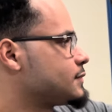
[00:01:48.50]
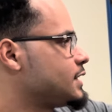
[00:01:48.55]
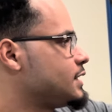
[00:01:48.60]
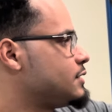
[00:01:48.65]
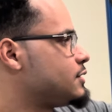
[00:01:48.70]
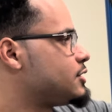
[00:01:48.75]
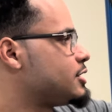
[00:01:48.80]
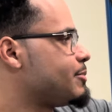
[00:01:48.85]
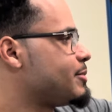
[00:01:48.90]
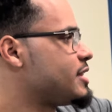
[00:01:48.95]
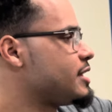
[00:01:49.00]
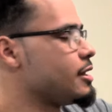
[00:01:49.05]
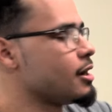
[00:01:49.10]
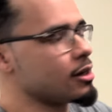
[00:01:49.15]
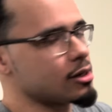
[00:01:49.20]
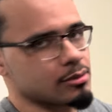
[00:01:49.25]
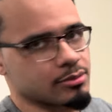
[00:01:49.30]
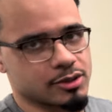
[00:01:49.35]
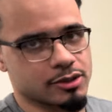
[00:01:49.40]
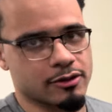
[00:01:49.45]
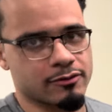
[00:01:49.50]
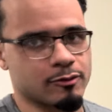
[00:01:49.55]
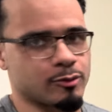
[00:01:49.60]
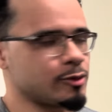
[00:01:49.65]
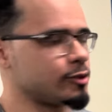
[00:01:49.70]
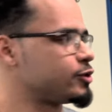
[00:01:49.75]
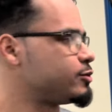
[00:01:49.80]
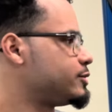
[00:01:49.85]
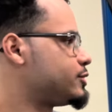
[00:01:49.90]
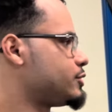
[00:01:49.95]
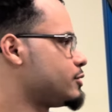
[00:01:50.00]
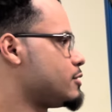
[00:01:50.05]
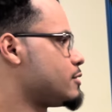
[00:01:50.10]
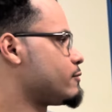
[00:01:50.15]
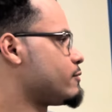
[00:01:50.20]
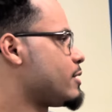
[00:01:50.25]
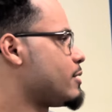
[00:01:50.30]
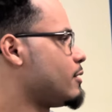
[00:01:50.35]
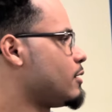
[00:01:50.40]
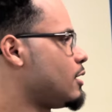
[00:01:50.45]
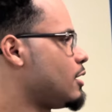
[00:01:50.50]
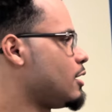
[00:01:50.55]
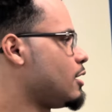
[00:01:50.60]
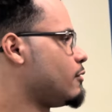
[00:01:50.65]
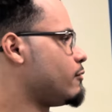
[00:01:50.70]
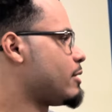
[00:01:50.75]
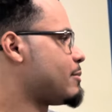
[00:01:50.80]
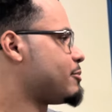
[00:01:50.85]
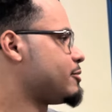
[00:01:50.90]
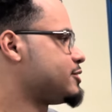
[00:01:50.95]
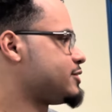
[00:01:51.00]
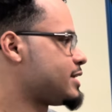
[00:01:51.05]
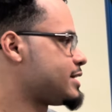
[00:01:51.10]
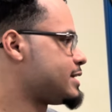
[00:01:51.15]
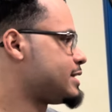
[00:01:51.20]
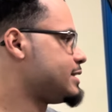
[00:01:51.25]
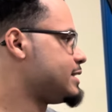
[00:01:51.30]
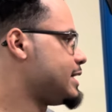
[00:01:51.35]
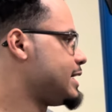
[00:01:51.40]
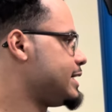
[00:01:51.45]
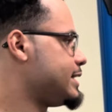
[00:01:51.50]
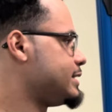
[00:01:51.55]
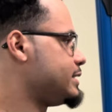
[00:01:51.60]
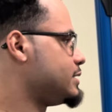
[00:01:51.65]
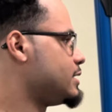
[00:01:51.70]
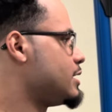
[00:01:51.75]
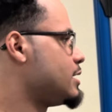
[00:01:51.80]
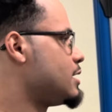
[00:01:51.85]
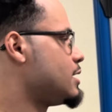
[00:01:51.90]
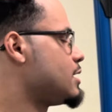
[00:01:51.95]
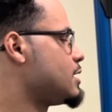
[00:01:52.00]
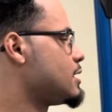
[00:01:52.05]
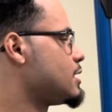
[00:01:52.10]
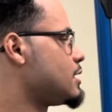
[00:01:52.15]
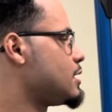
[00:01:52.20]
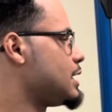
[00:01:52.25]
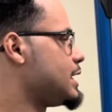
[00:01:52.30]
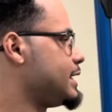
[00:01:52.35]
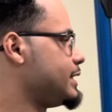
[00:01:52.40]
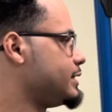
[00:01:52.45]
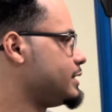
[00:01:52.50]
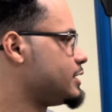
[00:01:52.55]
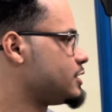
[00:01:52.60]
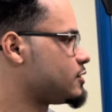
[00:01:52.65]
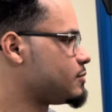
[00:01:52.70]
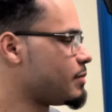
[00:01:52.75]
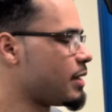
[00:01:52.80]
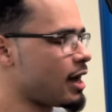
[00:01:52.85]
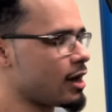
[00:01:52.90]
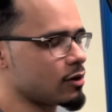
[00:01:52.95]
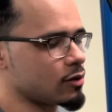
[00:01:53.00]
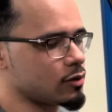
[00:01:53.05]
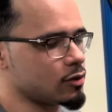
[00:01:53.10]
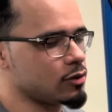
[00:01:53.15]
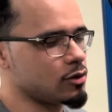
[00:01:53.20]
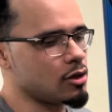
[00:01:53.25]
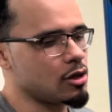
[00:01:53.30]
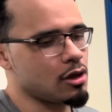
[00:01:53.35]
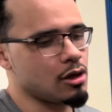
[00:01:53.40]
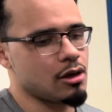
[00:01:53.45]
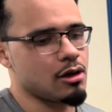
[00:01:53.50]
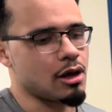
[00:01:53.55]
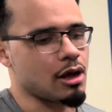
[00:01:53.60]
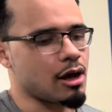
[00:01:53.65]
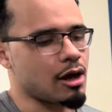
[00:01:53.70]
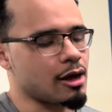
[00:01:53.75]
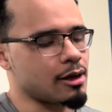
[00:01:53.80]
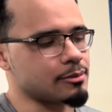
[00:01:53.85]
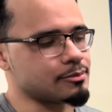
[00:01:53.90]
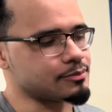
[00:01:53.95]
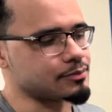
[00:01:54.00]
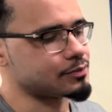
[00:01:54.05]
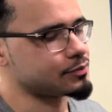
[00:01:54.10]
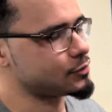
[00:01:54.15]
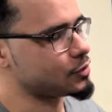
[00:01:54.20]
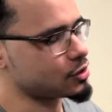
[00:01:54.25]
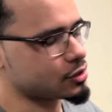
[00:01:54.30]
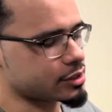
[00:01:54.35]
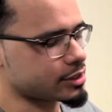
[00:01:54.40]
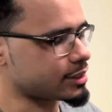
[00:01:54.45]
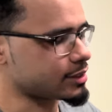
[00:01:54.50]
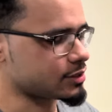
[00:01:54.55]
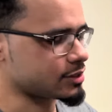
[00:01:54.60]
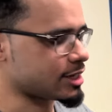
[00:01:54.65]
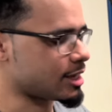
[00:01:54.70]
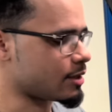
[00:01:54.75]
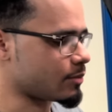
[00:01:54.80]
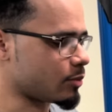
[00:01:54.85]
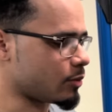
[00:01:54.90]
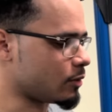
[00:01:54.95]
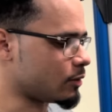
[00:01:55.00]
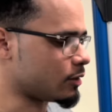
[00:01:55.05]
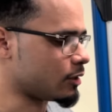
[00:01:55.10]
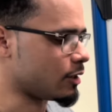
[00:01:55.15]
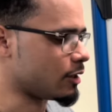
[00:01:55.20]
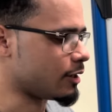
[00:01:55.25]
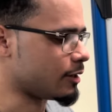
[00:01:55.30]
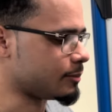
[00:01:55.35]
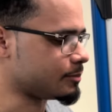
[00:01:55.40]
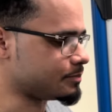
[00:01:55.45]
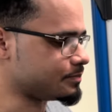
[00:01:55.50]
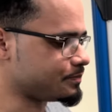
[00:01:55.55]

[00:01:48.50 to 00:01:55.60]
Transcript: some of the unobservables, which aren't represented in this model, just an example,